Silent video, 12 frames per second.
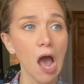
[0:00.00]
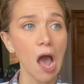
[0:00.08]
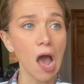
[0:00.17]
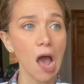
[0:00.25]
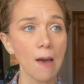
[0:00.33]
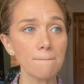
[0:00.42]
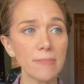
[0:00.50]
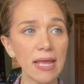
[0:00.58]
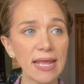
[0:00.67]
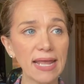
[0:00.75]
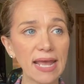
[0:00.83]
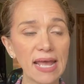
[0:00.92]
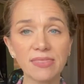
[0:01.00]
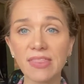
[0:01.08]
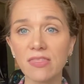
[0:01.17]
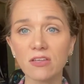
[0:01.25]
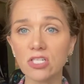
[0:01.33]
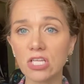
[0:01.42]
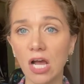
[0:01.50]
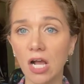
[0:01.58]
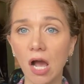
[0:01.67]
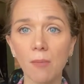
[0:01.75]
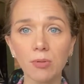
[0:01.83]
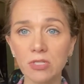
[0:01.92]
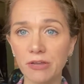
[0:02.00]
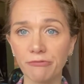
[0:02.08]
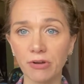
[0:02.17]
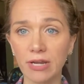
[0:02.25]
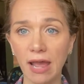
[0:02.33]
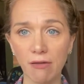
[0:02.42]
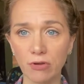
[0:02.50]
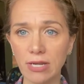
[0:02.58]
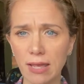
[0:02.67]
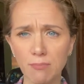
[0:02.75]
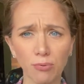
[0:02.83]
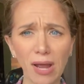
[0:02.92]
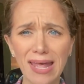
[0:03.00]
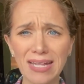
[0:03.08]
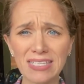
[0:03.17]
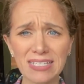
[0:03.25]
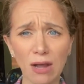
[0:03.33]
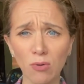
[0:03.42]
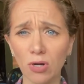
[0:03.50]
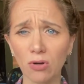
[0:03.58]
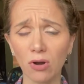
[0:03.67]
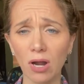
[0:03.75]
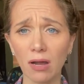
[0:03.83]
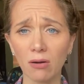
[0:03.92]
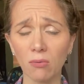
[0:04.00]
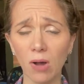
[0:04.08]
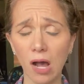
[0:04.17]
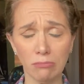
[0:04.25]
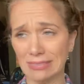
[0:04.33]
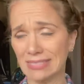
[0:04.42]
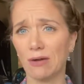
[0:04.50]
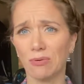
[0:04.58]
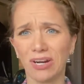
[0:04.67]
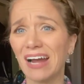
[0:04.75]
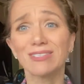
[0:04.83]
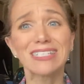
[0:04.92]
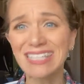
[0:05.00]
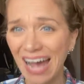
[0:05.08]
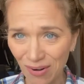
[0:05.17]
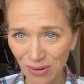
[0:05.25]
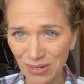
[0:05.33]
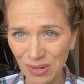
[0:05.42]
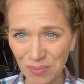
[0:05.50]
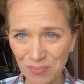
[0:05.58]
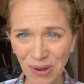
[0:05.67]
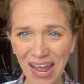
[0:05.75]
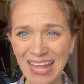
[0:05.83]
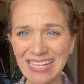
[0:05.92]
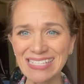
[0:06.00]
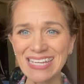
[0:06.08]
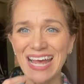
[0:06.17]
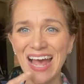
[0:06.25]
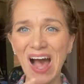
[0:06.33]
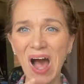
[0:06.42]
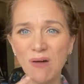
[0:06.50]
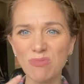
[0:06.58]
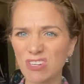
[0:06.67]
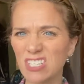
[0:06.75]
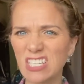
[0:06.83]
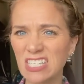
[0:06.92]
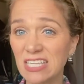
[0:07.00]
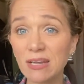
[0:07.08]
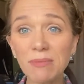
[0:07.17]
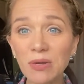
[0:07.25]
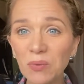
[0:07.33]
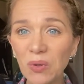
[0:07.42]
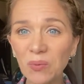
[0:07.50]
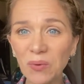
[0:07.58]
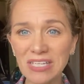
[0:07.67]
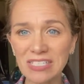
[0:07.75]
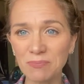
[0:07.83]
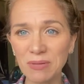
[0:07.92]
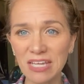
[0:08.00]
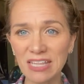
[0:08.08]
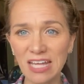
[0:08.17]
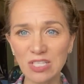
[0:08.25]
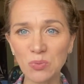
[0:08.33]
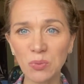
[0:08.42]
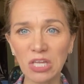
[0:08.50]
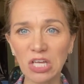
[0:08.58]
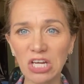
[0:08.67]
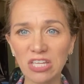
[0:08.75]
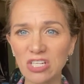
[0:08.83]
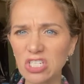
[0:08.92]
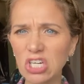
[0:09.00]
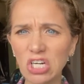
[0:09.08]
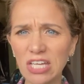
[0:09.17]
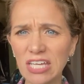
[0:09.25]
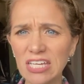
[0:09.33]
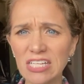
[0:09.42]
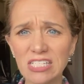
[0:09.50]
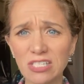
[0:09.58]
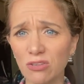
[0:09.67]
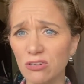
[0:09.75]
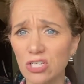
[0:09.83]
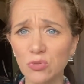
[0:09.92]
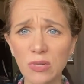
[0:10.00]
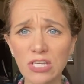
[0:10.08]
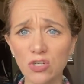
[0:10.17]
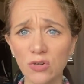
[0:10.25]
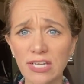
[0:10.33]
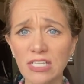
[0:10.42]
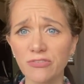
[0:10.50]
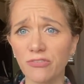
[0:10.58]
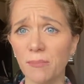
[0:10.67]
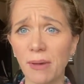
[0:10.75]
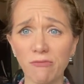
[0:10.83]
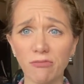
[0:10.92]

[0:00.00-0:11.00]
Um, and then there's a couple different everyday breads, sauerkraut, um, sauerkraut, sourdough breads. Um, there's the cinnamon roll recipe, that's really good. There's cookies, so there's sweet treats from